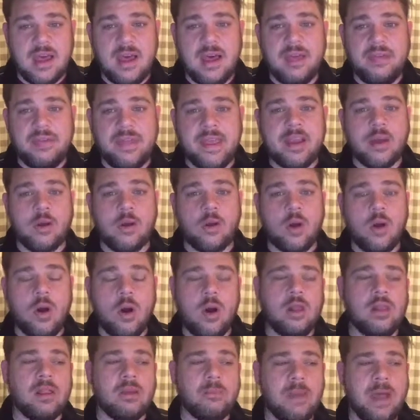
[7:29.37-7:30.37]
They are
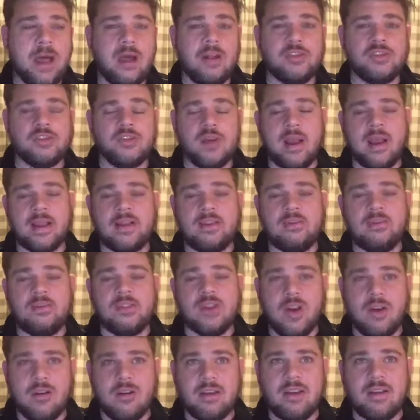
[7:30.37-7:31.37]
all about trying to
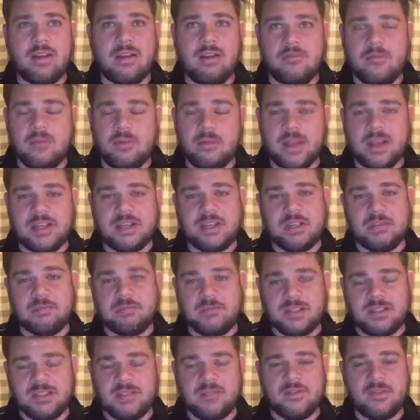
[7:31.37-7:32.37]
target information
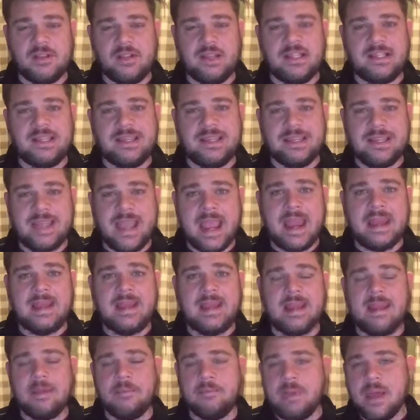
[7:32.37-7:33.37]
specifically to gain a
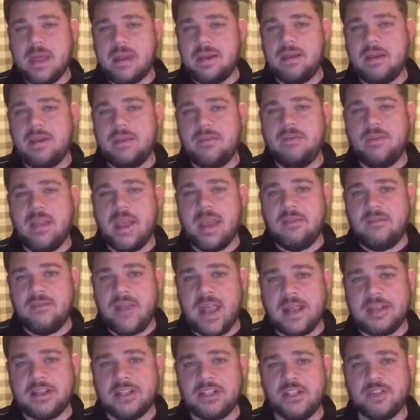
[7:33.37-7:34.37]
competitive
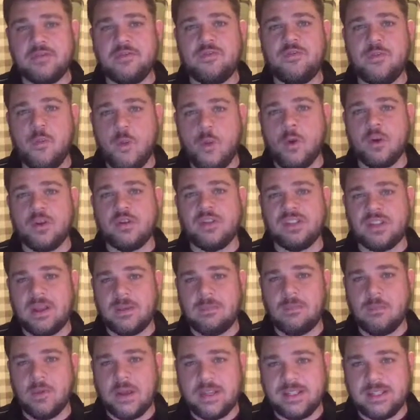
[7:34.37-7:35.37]
advantage for
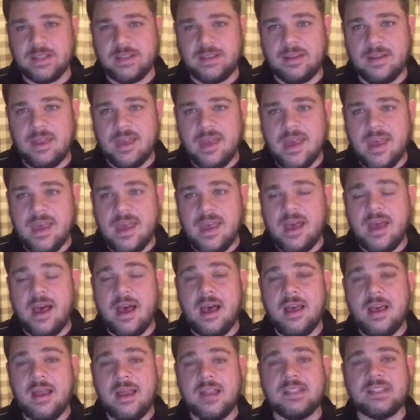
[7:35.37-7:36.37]
some reason.
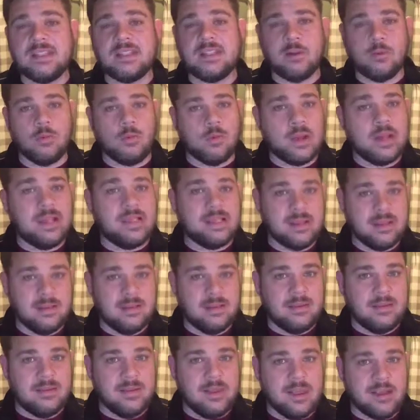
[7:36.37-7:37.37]
It's the
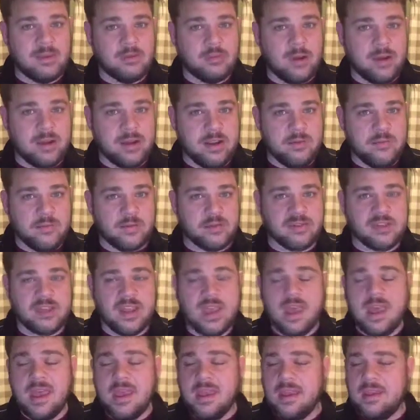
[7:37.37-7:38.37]
reason is what differs.
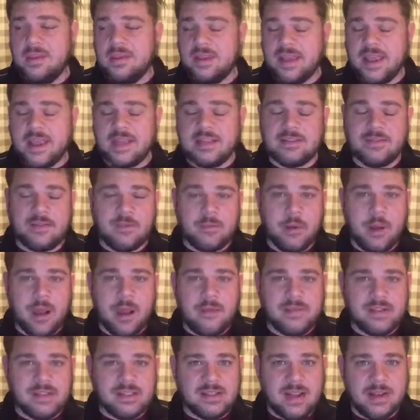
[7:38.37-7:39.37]
In the case of a
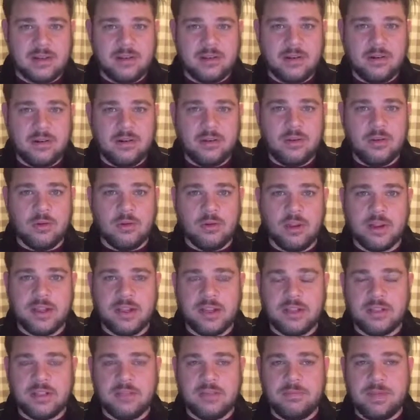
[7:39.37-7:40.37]
private sector, you're
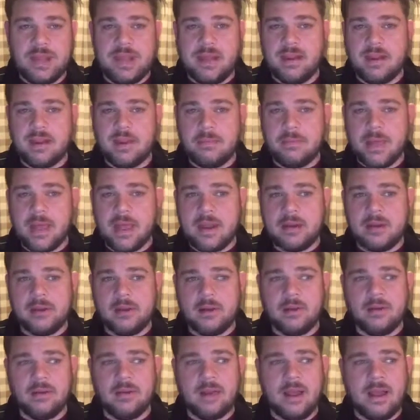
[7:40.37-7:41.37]
looking to beat a
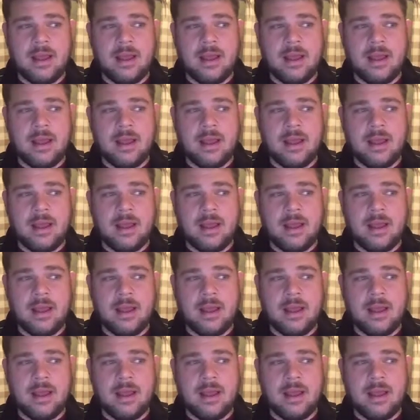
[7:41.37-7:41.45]
competitor